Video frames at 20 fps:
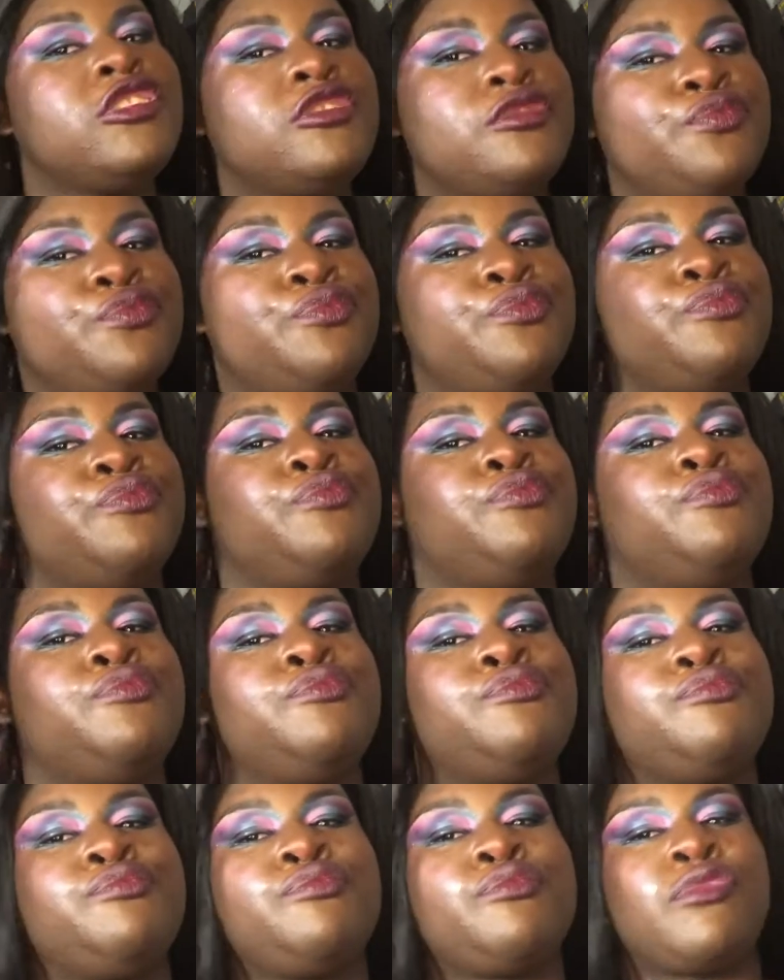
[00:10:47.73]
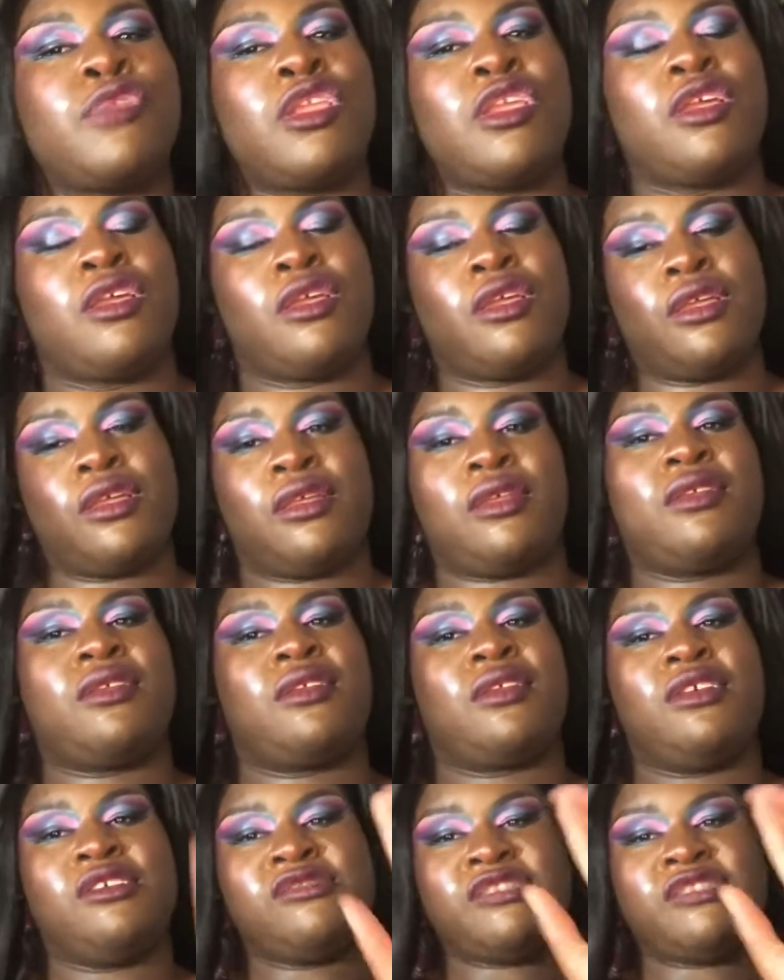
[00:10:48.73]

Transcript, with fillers: hmm Well,